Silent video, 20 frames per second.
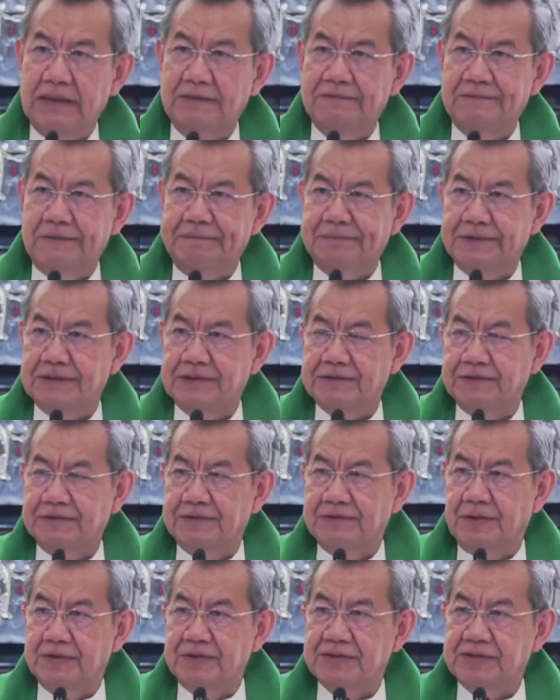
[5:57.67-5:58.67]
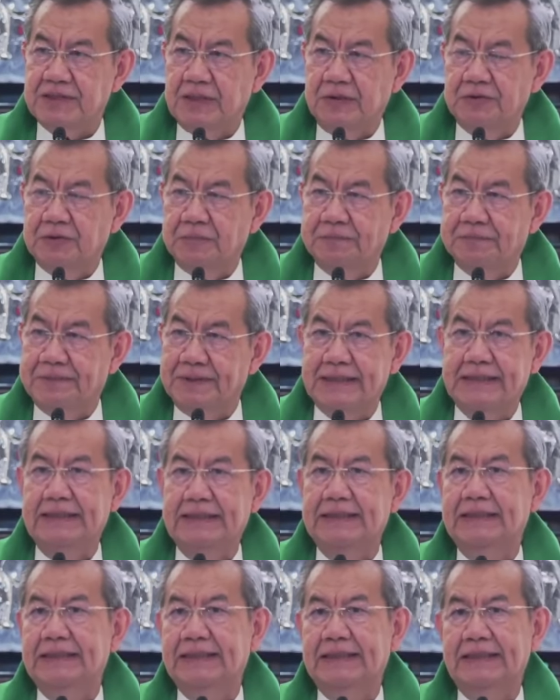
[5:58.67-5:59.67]
if a person knows how to
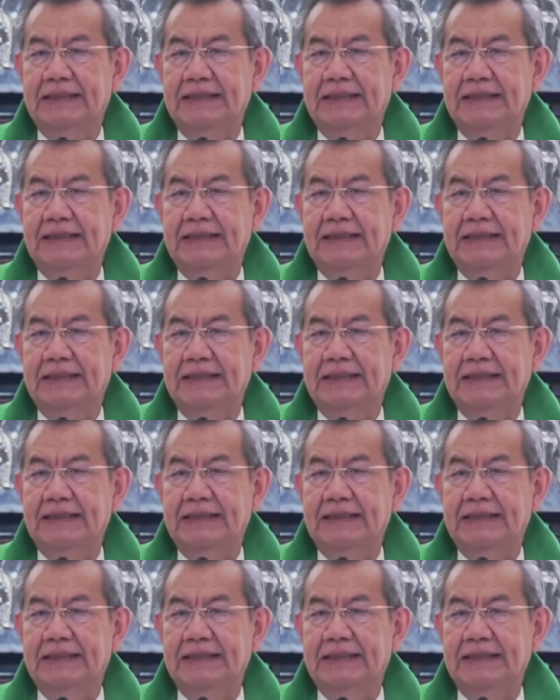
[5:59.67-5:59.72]
pray,